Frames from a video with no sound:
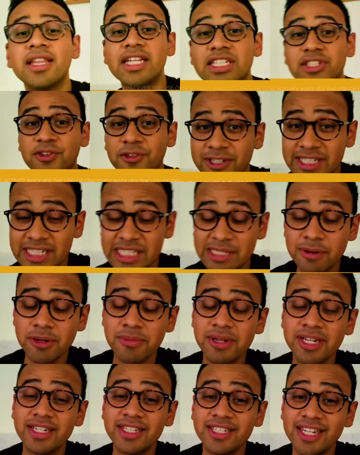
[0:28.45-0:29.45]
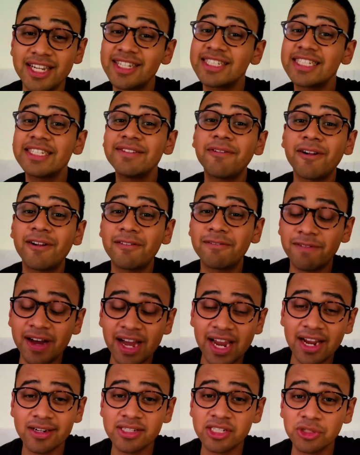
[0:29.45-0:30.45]
This first experiment does involve
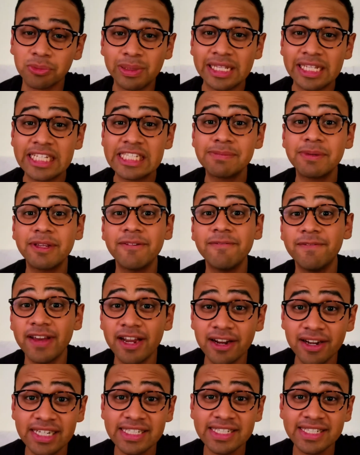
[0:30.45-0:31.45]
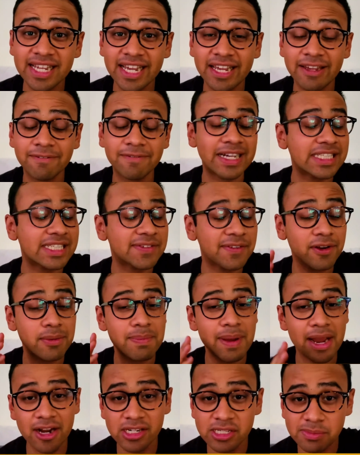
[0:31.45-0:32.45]
fire, so please be very safe, ask for your
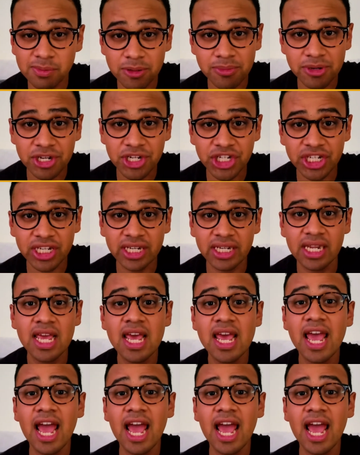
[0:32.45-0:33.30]
parents' permission,